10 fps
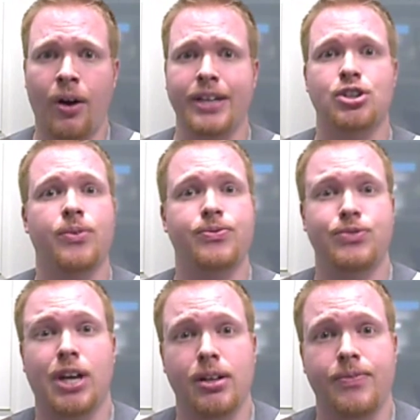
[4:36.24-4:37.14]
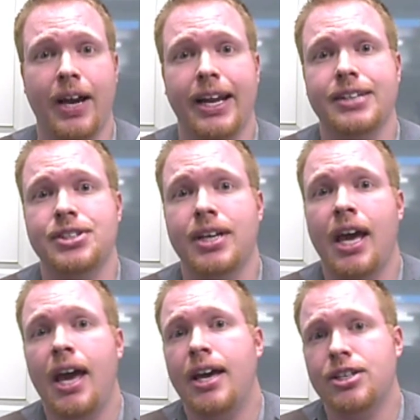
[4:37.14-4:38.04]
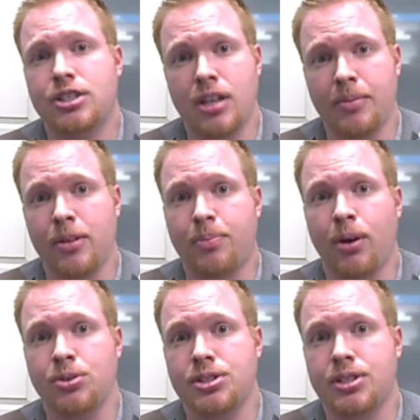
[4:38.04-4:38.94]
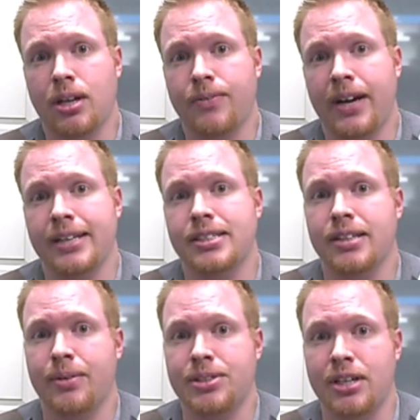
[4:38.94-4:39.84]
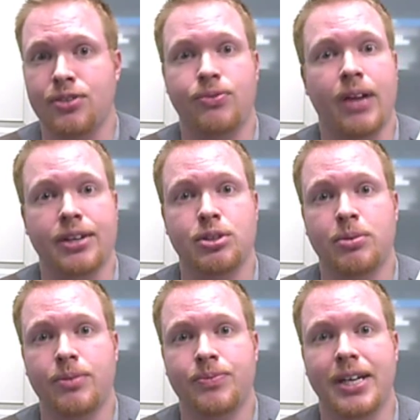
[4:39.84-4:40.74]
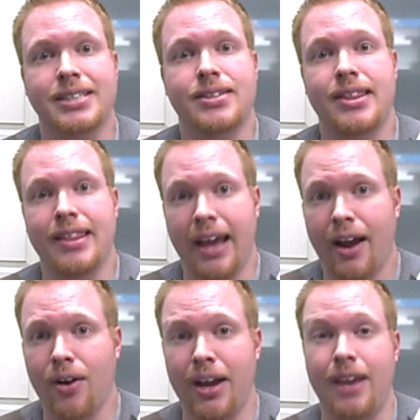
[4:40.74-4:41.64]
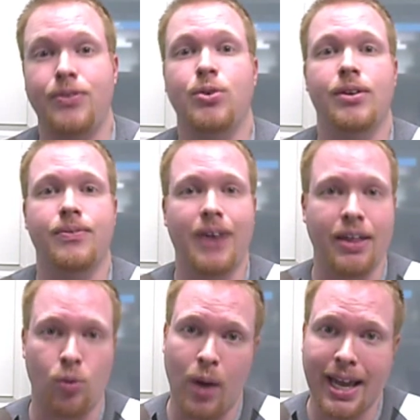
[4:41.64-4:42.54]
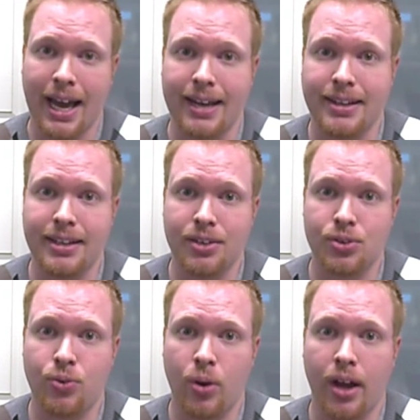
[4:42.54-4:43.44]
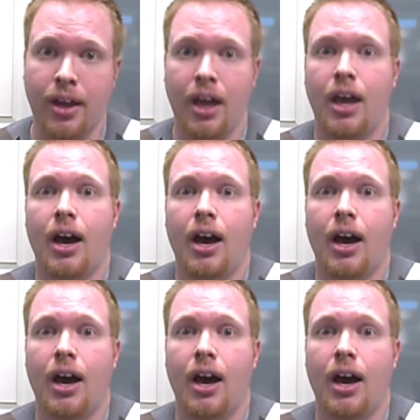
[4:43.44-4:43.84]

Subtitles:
All right, so seller financing. Some of the pros to seller financing, like we said, is flexible. It's there if you can find the right kind of deals for you.